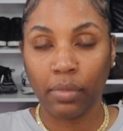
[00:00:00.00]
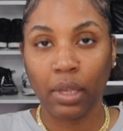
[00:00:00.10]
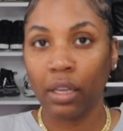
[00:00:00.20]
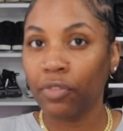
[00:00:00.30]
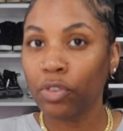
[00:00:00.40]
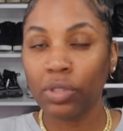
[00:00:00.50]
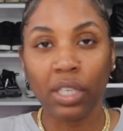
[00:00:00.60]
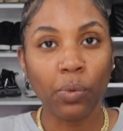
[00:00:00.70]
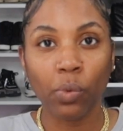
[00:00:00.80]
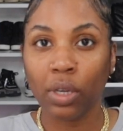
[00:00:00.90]
Now, if you've
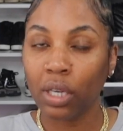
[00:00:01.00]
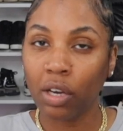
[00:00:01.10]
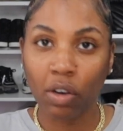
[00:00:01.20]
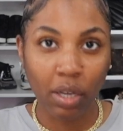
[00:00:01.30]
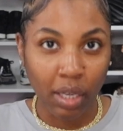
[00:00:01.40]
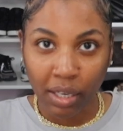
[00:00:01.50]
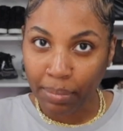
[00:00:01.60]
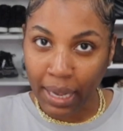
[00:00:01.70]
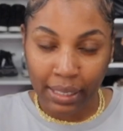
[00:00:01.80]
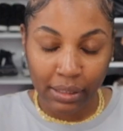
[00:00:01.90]
seen one
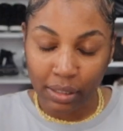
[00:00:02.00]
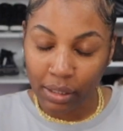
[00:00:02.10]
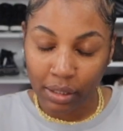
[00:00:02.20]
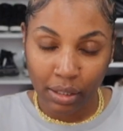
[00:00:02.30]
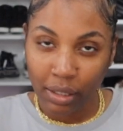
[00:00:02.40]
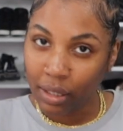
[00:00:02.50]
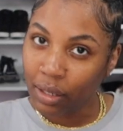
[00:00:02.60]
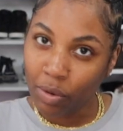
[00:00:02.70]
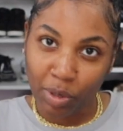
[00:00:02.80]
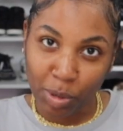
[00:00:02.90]
unboxing
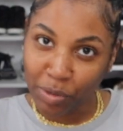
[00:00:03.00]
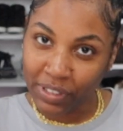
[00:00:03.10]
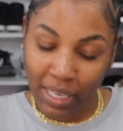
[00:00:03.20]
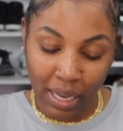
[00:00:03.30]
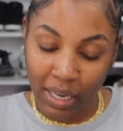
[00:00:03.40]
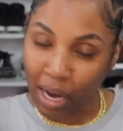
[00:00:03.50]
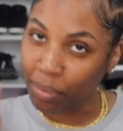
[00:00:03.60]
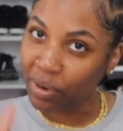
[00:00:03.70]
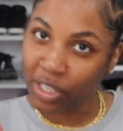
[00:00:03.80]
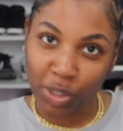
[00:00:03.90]
Louis Vuitton, I'm
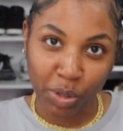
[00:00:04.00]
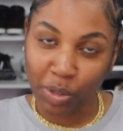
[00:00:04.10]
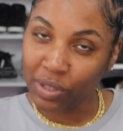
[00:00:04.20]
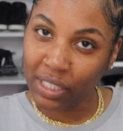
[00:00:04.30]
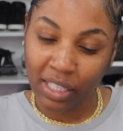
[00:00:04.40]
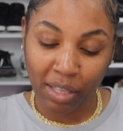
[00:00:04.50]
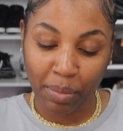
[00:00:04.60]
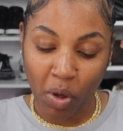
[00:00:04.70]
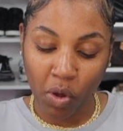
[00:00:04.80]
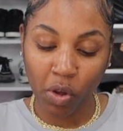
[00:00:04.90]
pretty sure you've seen
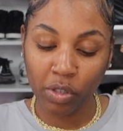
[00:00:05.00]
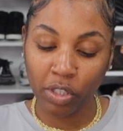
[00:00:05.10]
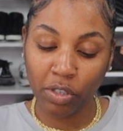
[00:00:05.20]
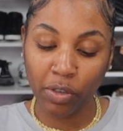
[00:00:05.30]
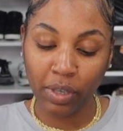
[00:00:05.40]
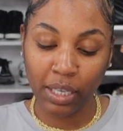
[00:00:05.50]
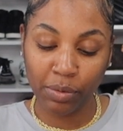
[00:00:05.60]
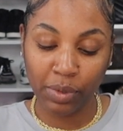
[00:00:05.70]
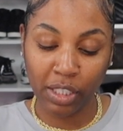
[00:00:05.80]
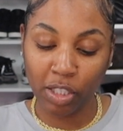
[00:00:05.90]
them all. So you know it
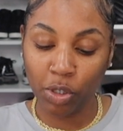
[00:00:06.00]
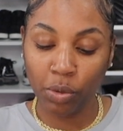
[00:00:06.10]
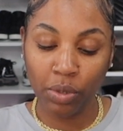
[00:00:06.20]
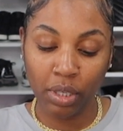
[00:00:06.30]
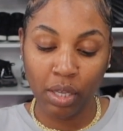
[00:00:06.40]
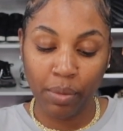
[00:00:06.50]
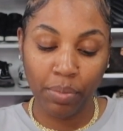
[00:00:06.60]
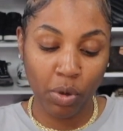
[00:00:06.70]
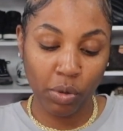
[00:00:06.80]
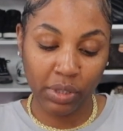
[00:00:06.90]
comes with a little
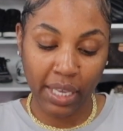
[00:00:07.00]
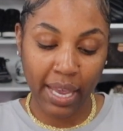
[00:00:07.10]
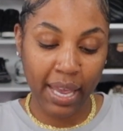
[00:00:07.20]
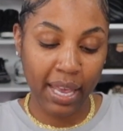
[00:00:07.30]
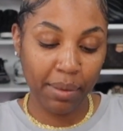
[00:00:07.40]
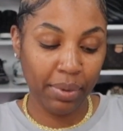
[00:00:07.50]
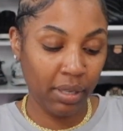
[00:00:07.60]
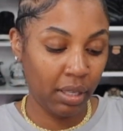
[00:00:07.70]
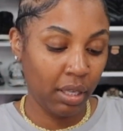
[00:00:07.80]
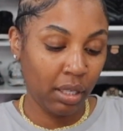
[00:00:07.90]
pull tag.
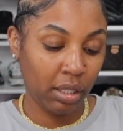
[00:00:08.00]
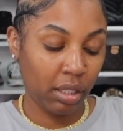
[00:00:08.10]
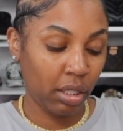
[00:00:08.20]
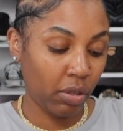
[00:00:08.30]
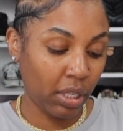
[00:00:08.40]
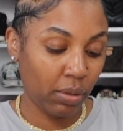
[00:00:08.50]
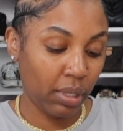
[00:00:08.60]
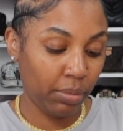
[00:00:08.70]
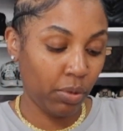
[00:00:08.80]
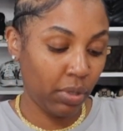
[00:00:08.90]
So that's what
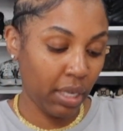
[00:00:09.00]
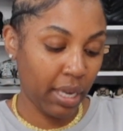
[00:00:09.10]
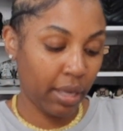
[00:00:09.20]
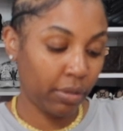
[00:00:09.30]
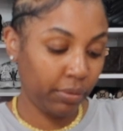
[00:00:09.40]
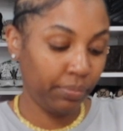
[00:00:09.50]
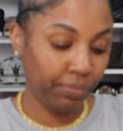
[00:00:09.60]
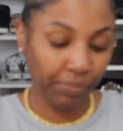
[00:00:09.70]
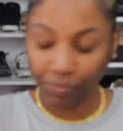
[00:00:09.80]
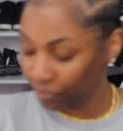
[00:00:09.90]
I'm doing now,
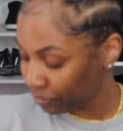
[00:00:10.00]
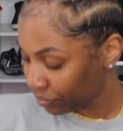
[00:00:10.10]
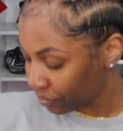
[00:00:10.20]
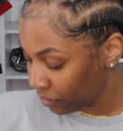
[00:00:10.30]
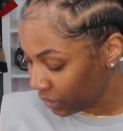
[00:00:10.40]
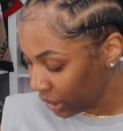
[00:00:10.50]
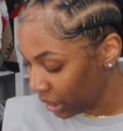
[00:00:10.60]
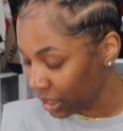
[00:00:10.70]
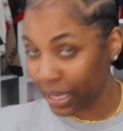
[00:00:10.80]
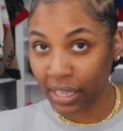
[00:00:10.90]

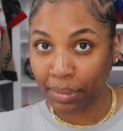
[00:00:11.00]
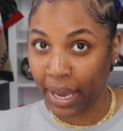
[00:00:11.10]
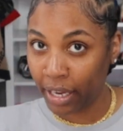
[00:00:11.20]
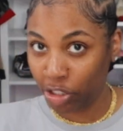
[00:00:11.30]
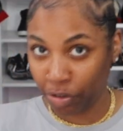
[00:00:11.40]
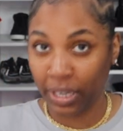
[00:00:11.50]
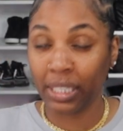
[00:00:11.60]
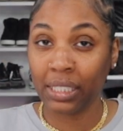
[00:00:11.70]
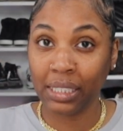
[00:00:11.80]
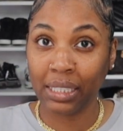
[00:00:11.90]
because it has my
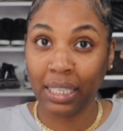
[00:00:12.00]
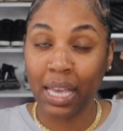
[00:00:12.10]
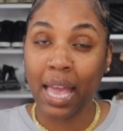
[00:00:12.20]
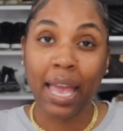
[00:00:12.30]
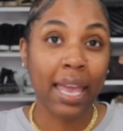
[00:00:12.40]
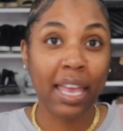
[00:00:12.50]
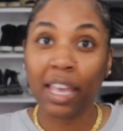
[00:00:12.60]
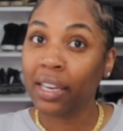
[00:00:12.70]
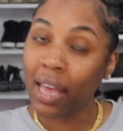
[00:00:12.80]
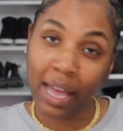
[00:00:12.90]
address.
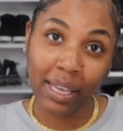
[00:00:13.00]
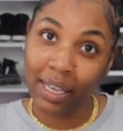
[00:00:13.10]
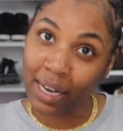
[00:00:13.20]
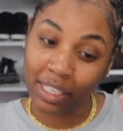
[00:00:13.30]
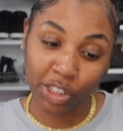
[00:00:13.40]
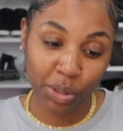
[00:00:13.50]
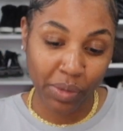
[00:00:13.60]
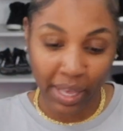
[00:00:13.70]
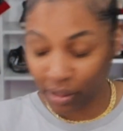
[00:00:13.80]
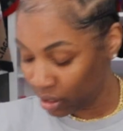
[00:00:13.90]
And I cannot show
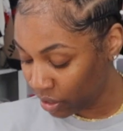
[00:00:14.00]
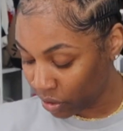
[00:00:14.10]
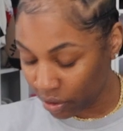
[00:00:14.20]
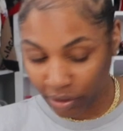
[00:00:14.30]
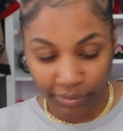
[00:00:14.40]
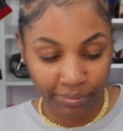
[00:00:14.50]
that to y'all.